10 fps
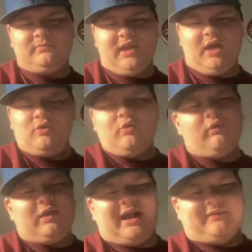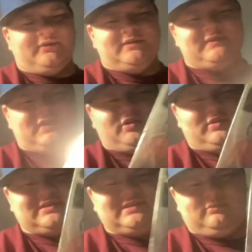I'll Google it after this video
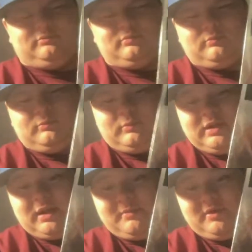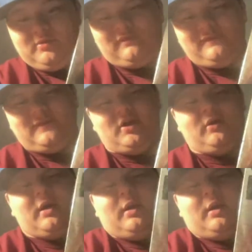because I'm in the middle of the video.